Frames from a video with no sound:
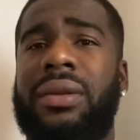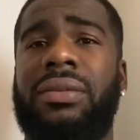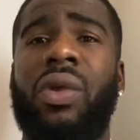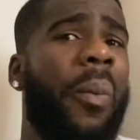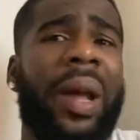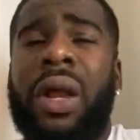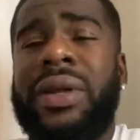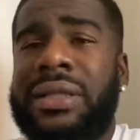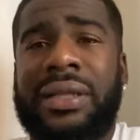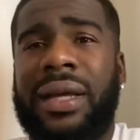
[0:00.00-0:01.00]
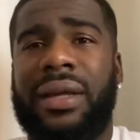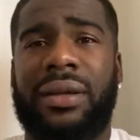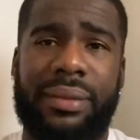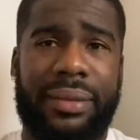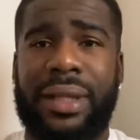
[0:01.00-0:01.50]
No Bellerin today.
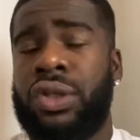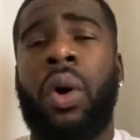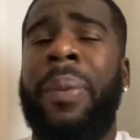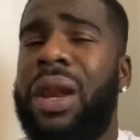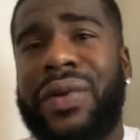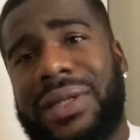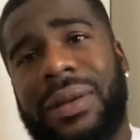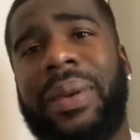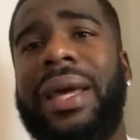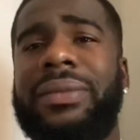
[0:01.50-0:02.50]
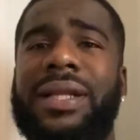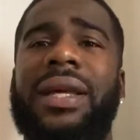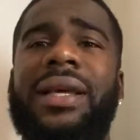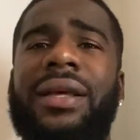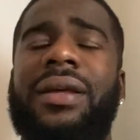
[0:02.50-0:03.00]
There's no Bellerin to blame
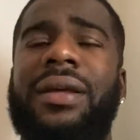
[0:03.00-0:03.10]
today.